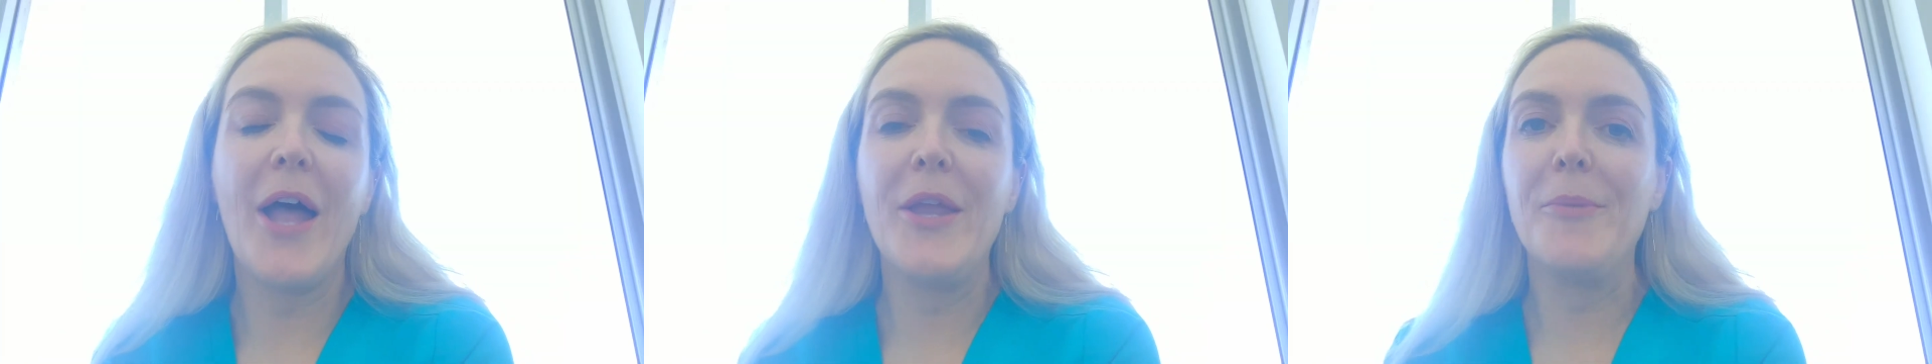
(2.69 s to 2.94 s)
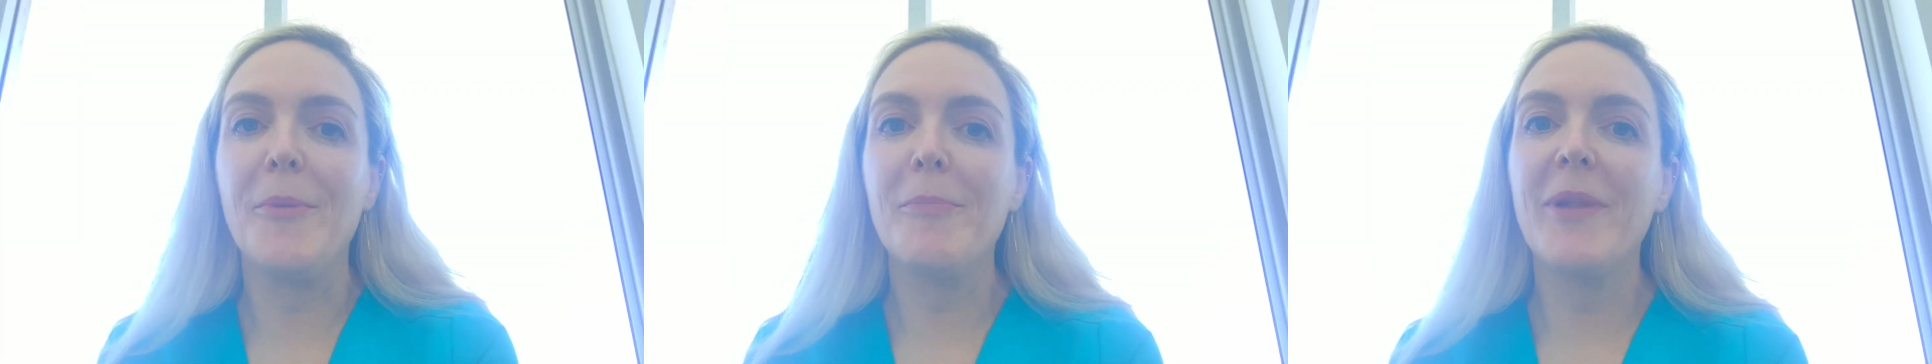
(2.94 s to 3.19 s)
I
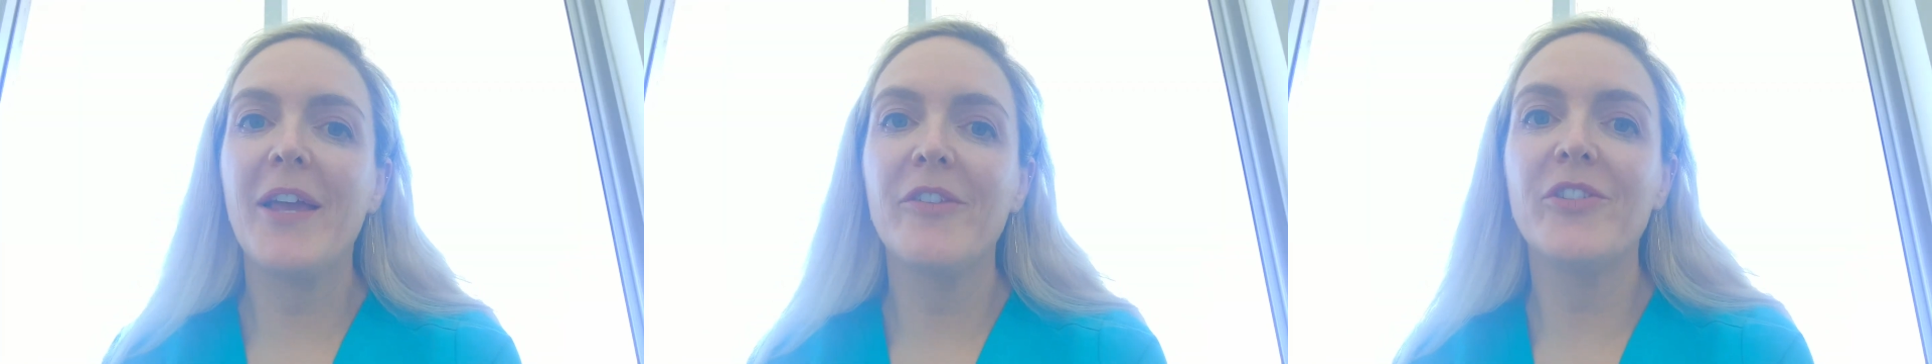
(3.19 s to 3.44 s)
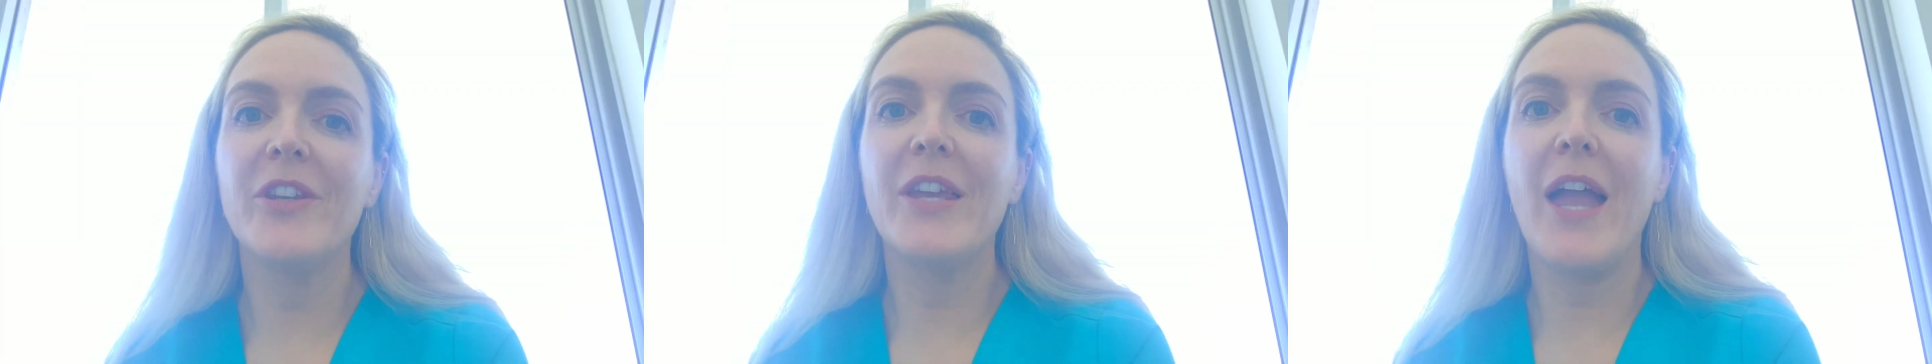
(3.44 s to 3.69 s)
am a
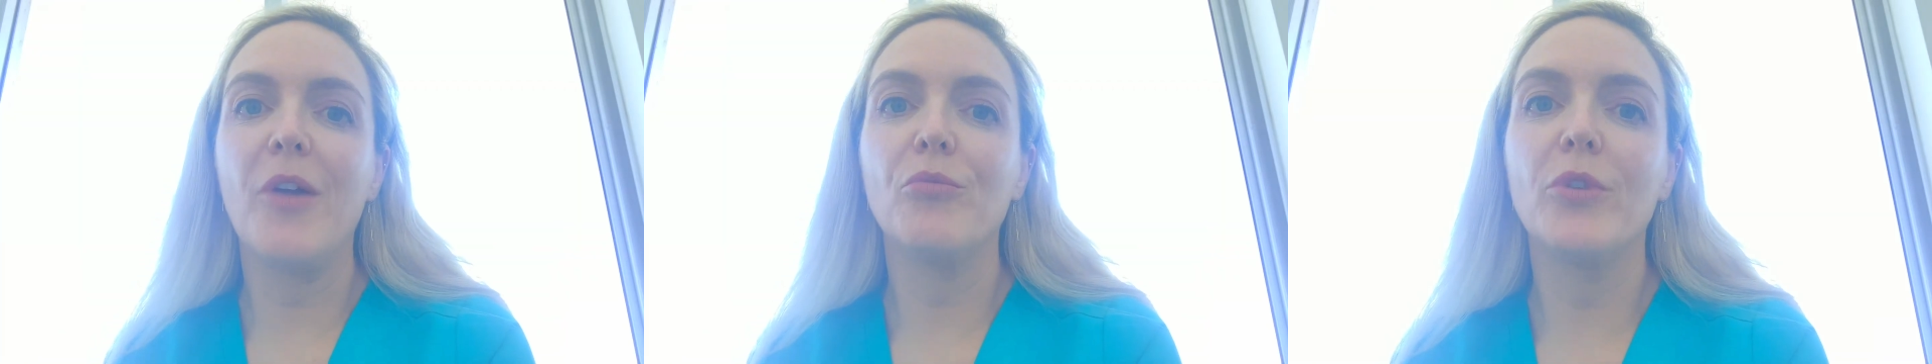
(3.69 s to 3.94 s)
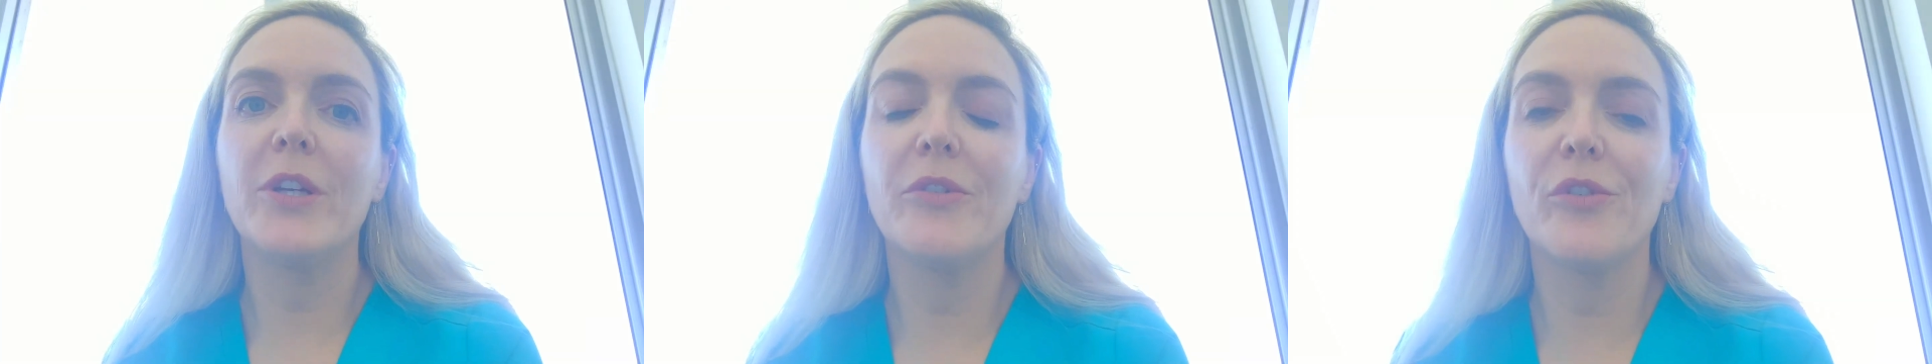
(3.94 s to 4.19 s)
plastic and
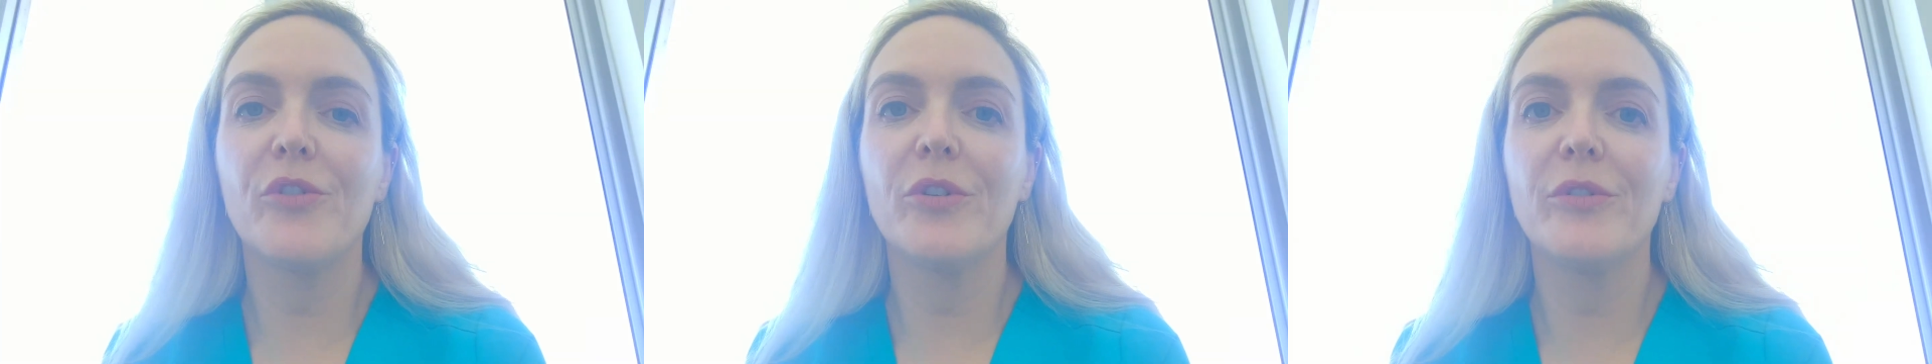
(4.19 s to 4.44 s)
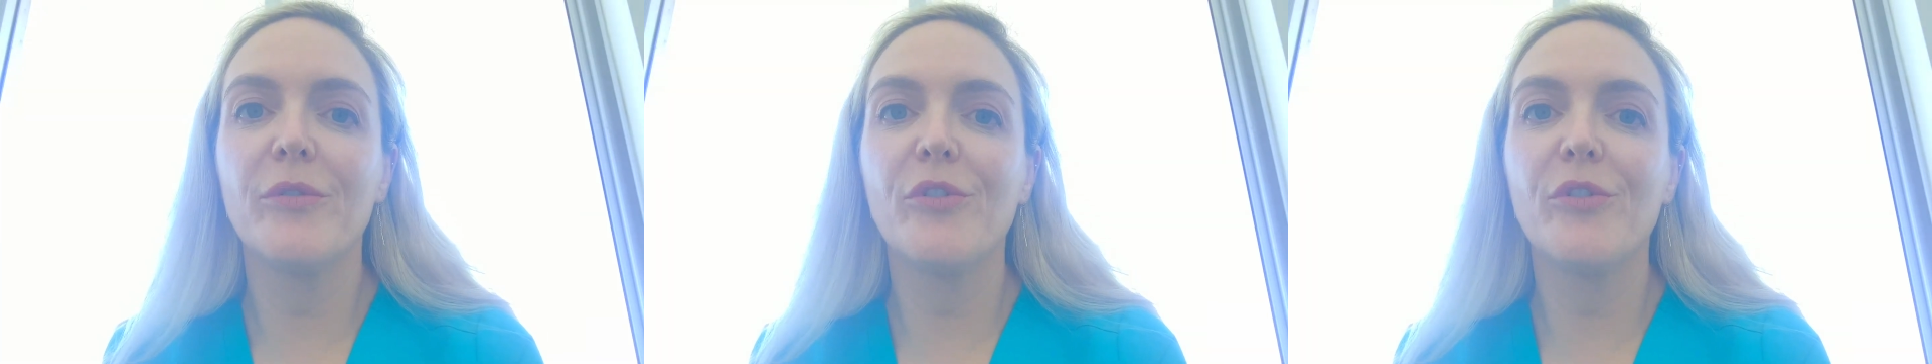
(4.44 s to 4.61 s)
reconstructive